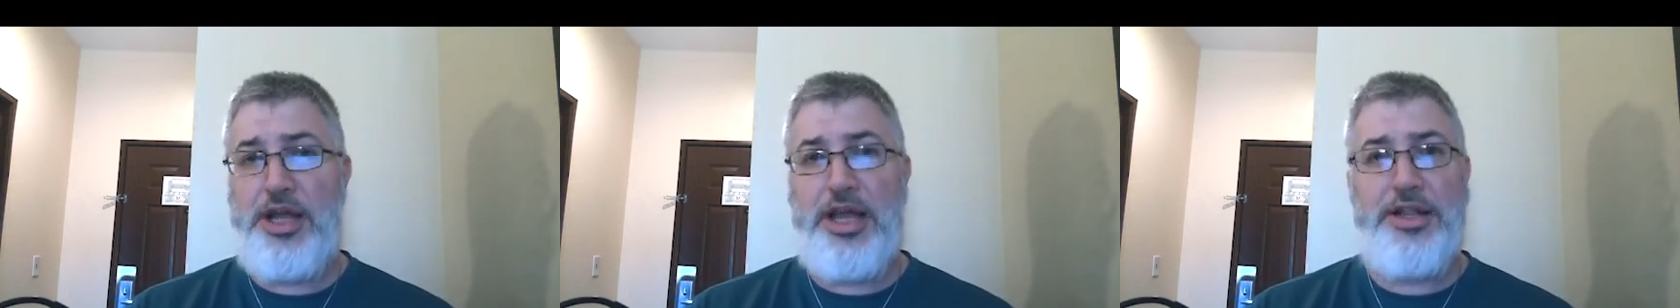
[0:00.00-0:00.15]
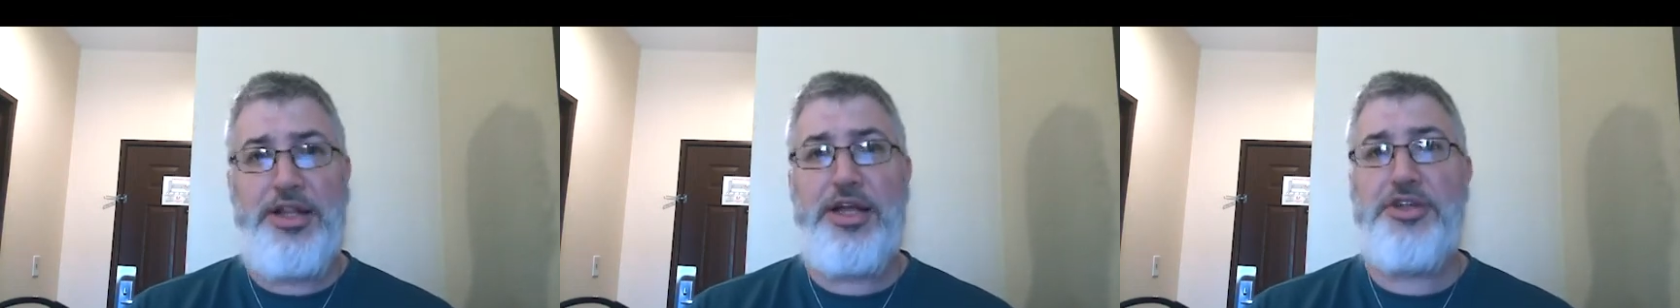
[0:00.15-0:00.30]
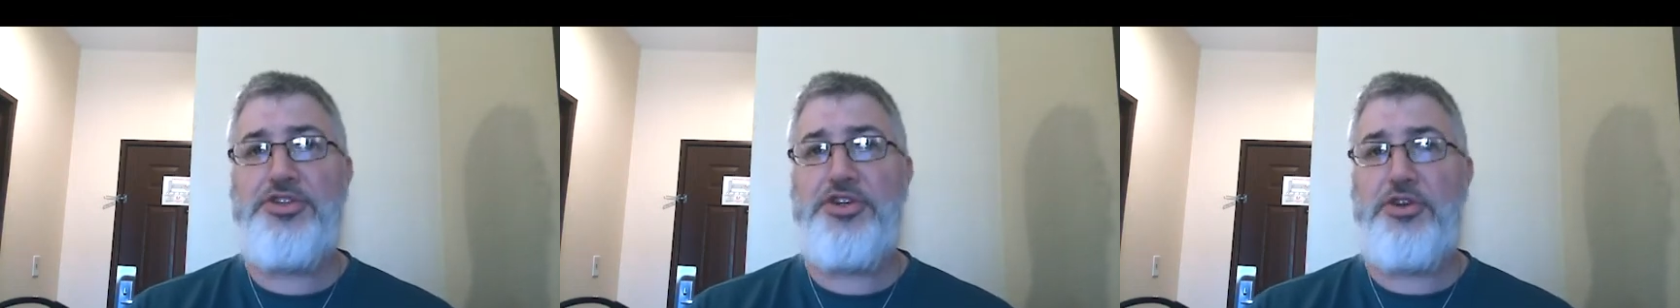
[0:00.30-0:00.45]

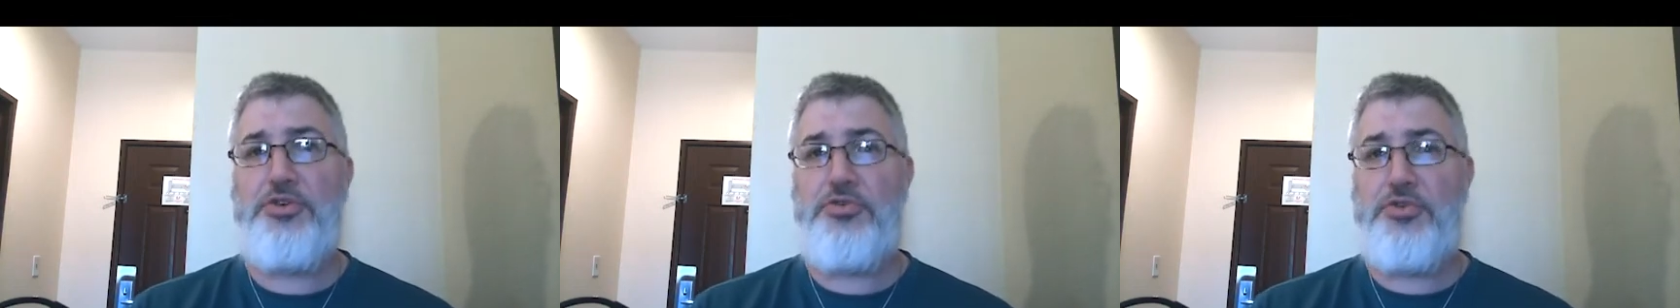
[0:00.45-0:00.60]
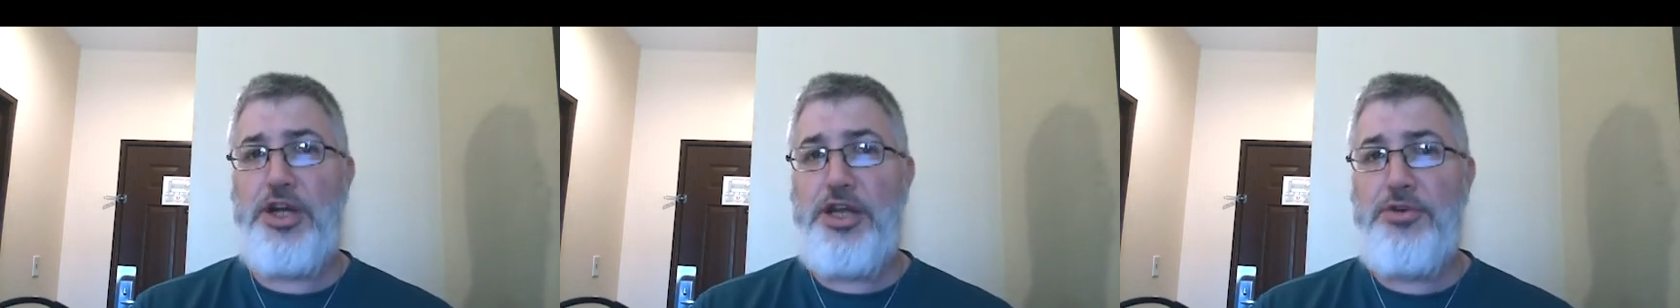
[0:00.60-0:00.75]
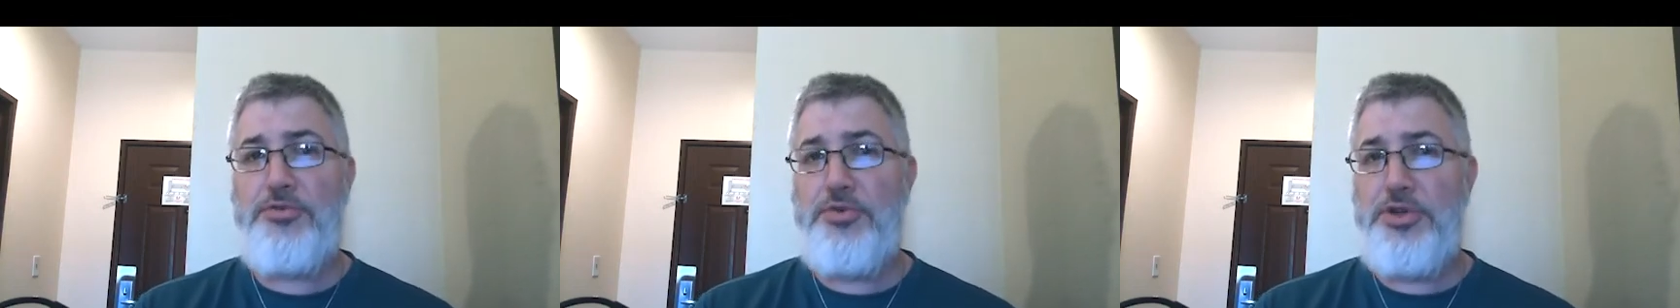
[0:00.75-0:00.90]
and that's a
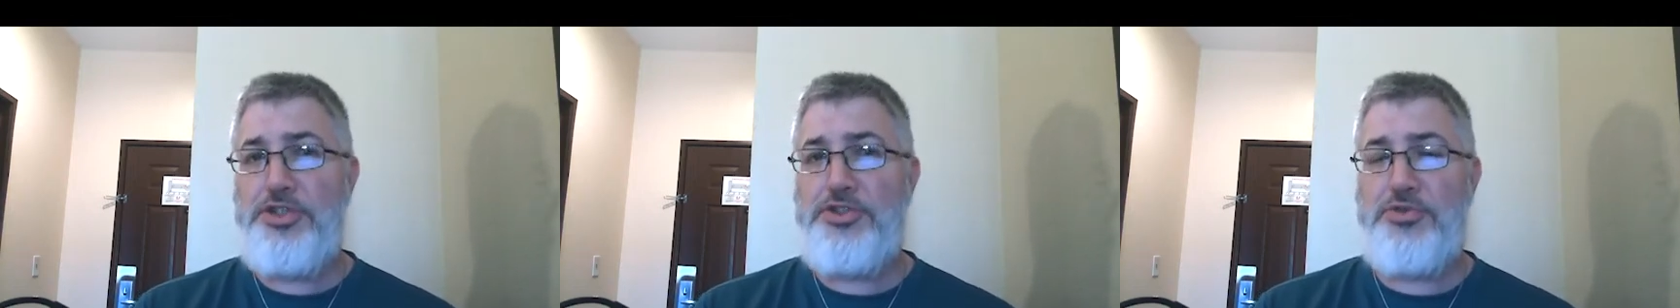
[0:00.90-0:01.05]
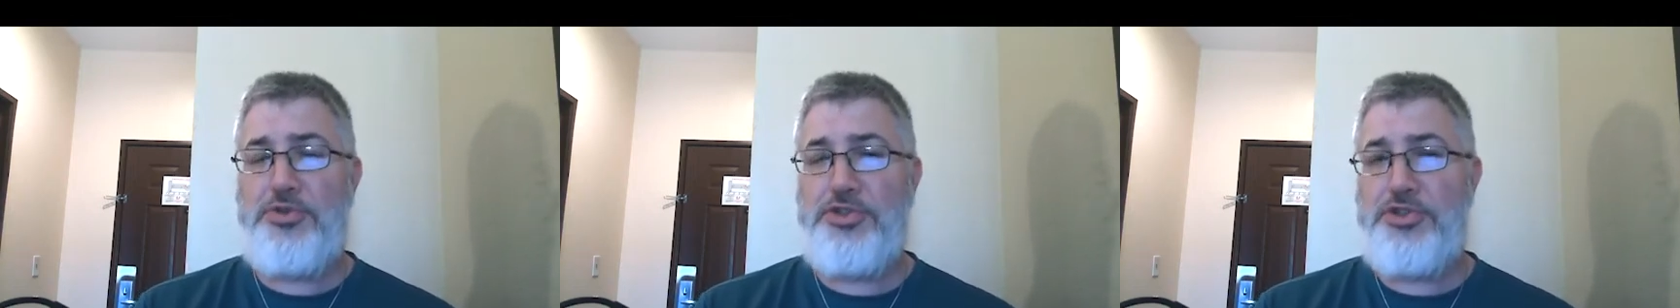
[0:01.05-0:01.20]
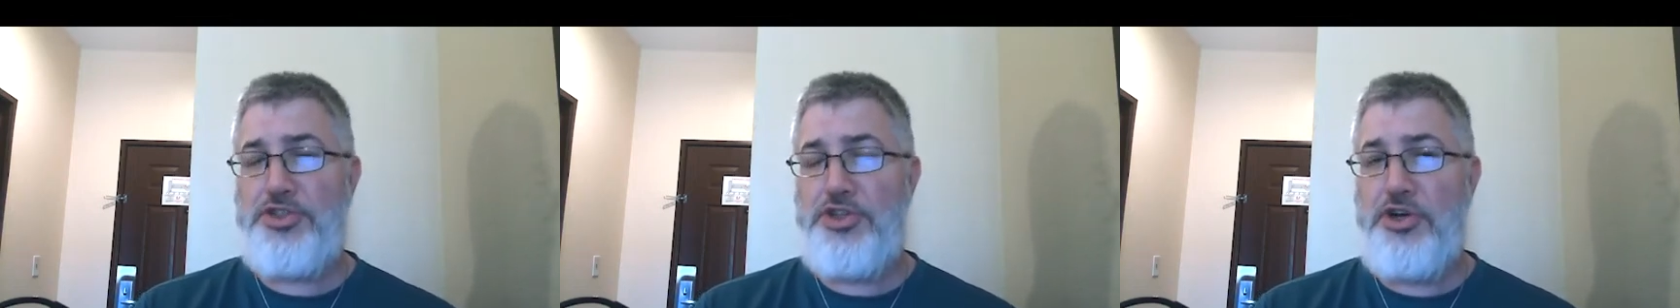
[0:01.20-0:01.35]
great
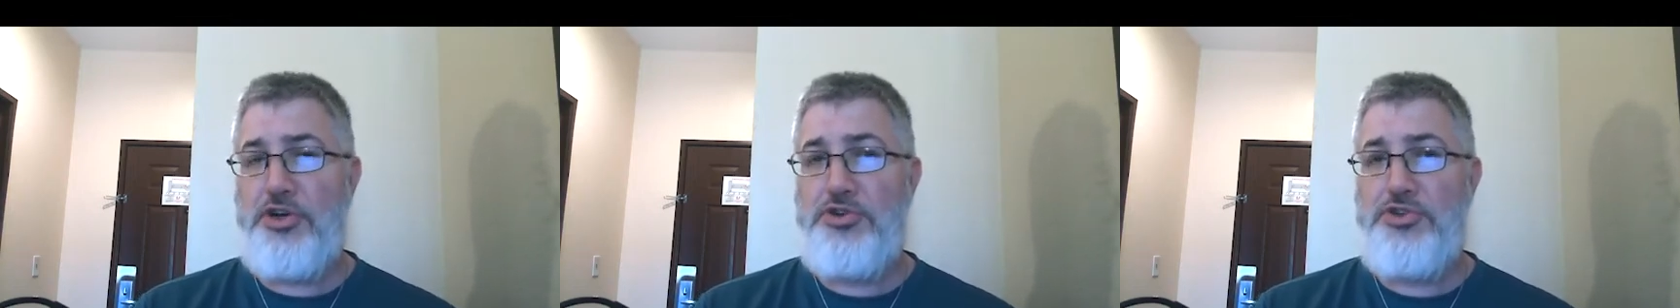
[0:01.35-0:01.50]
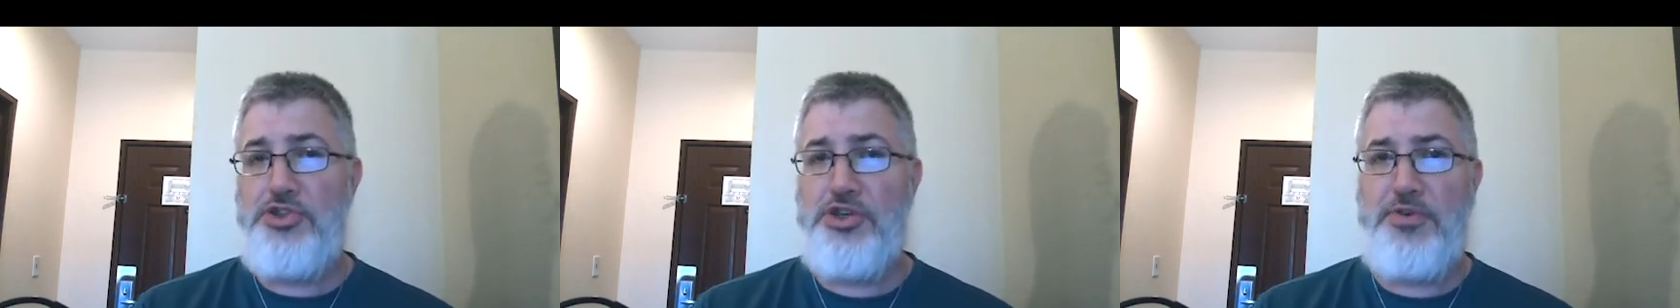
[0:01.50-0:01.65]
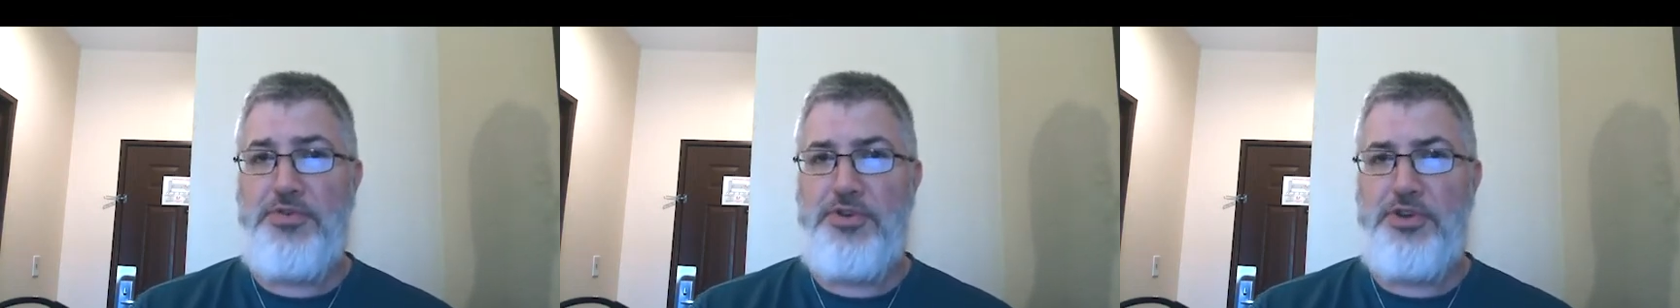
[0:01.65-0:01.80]
resource to go
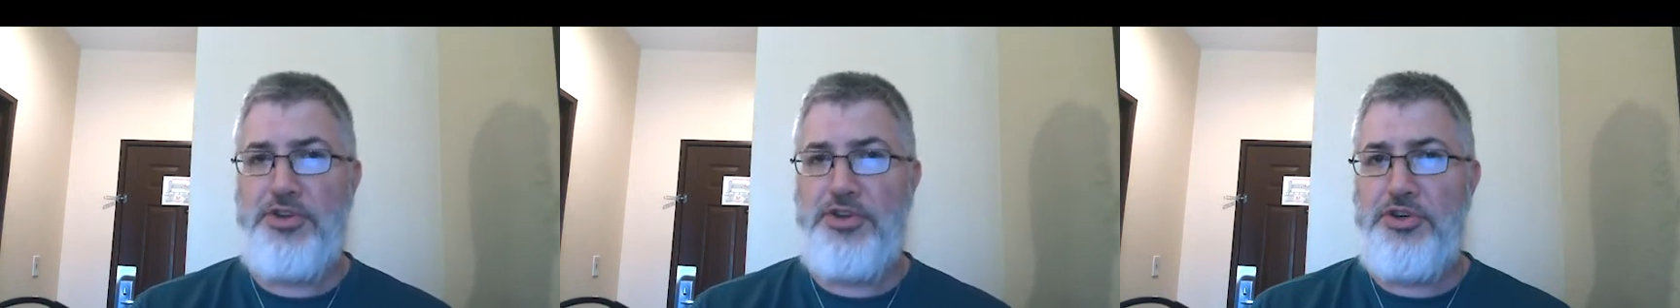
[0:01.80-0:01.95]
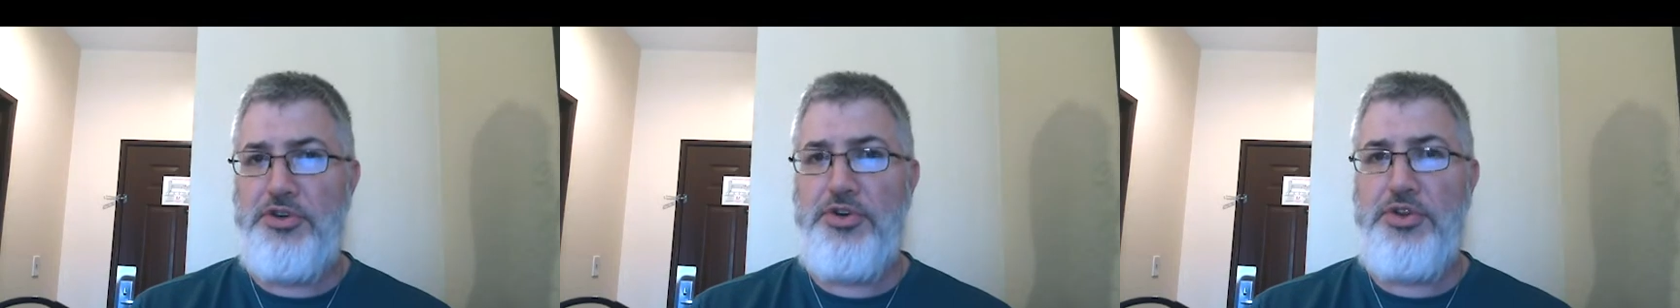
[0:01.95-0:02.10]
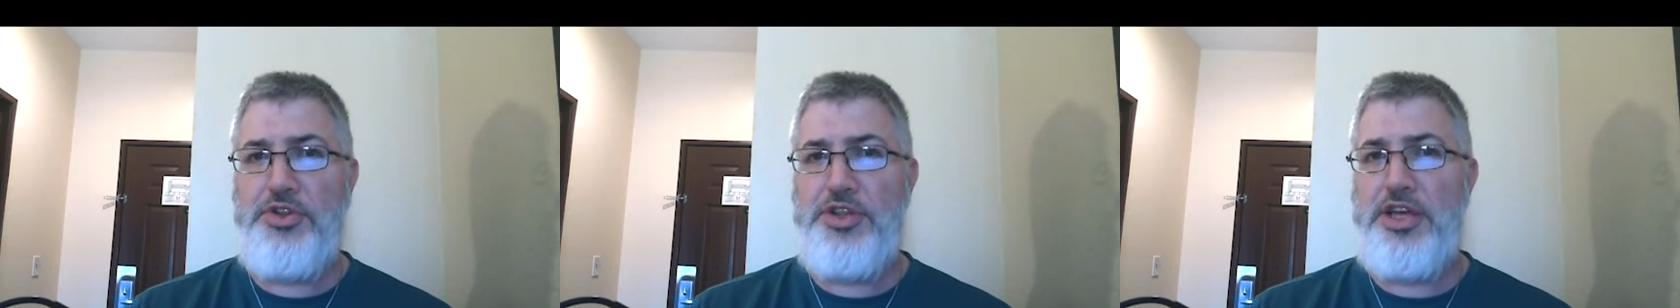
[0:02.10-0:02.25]
to if you're
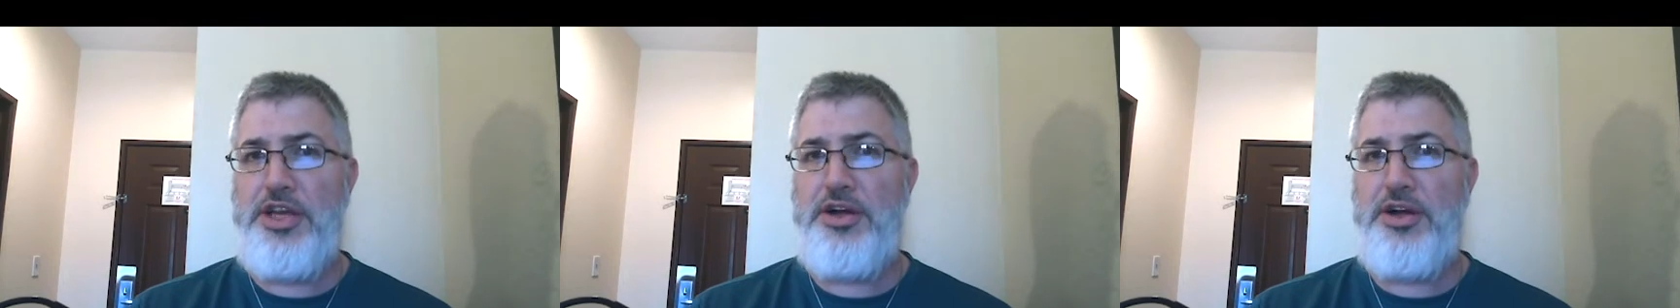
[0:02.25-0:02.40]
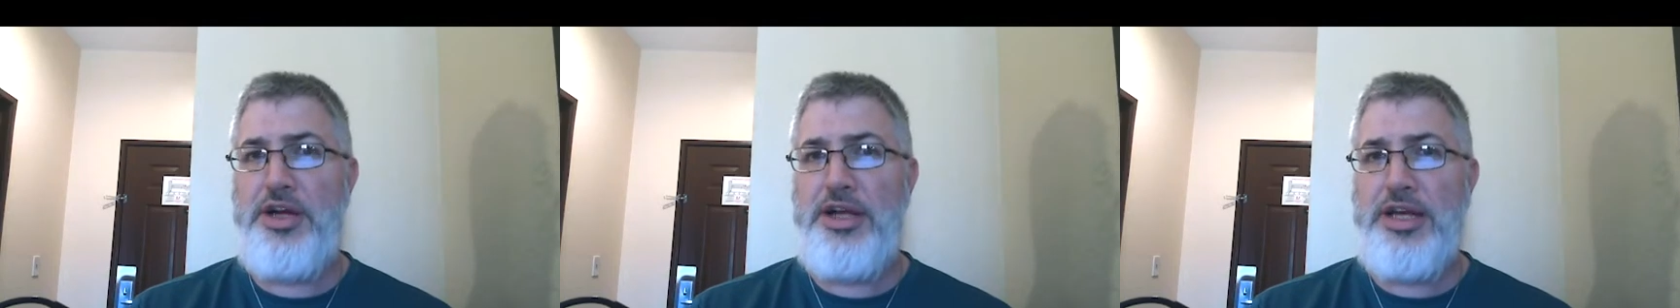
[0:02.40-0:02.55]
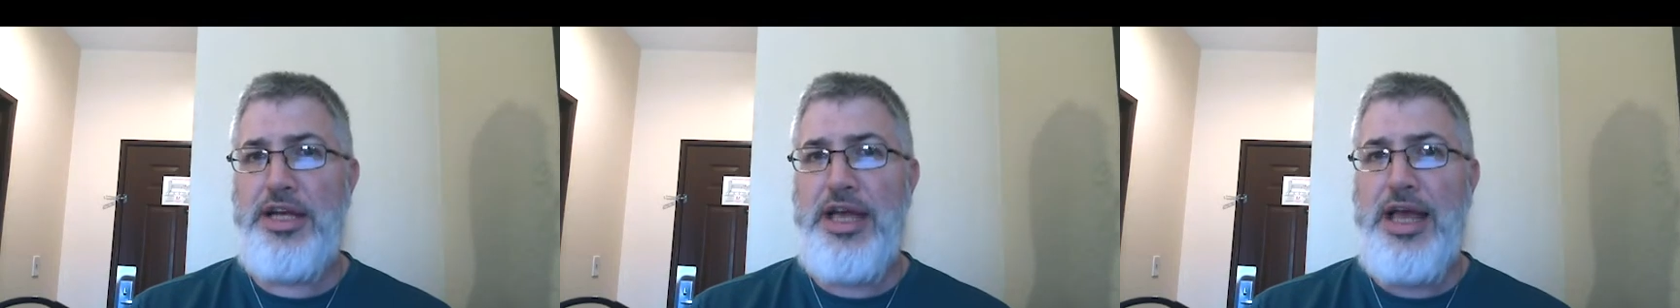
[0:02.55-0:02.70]
new to the
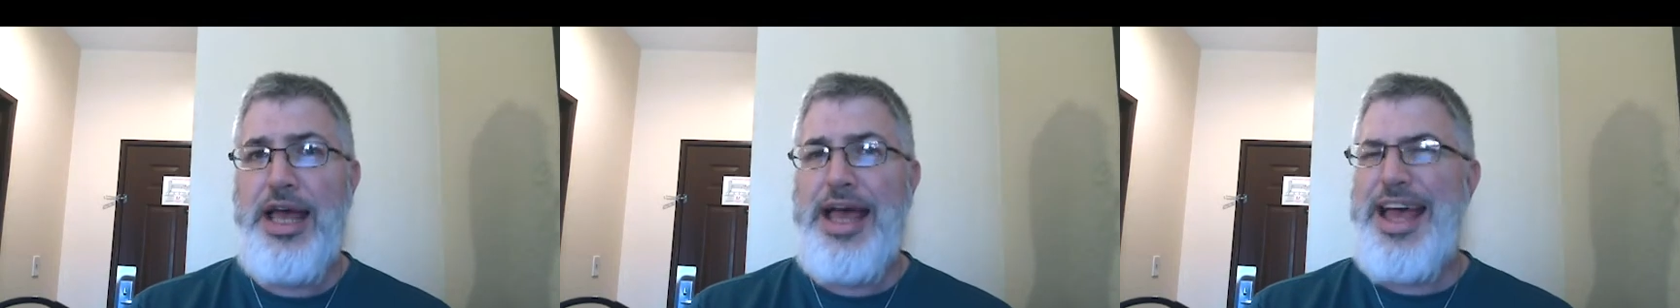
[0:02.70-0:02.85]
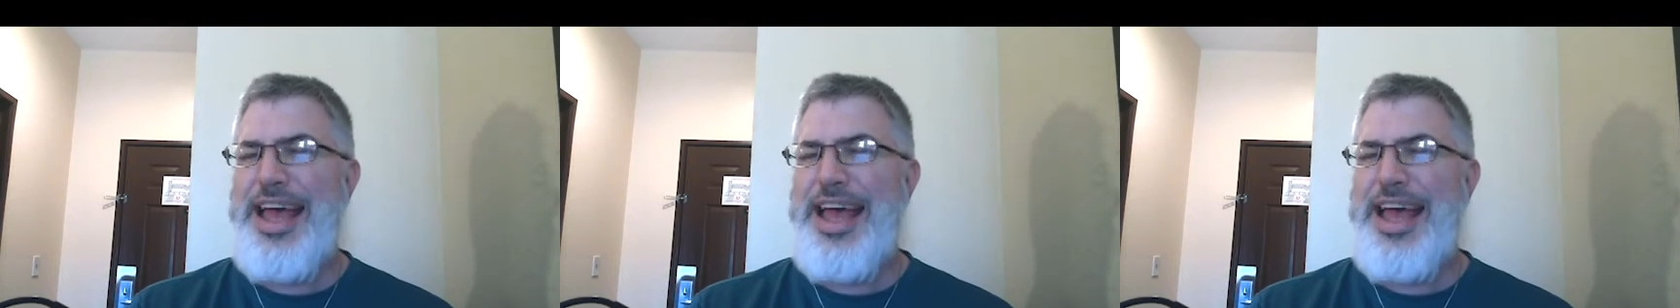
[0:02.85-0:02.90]
area